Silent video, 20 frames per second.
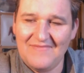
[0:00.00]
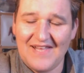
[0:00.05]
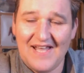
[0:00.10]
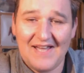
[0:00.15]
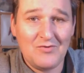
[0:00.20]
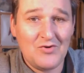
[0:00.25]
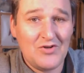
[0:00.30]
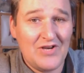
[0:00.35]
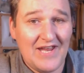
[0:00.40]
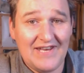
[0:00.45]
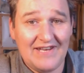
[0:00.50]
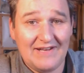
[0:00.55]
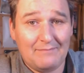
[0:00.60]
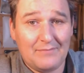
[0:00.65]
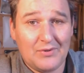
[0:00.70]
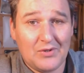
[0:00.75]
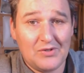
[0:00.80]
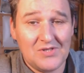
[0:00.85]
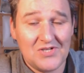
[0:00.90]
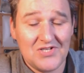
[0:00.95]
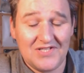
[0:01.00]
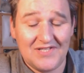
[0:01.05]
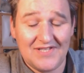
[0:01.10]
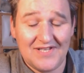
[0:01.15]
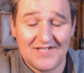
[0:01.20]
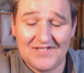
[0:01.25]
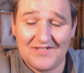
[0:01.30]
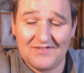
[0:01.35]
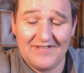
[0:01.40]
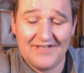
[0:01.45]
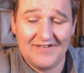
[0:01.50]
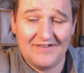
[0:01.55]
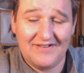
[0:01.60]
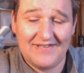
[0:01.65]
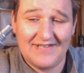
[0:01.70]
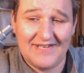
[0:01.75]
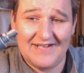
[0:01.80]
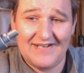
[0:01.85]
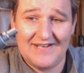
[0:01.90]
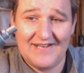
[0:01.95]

I'm going to end up polishing this, I'll tell you that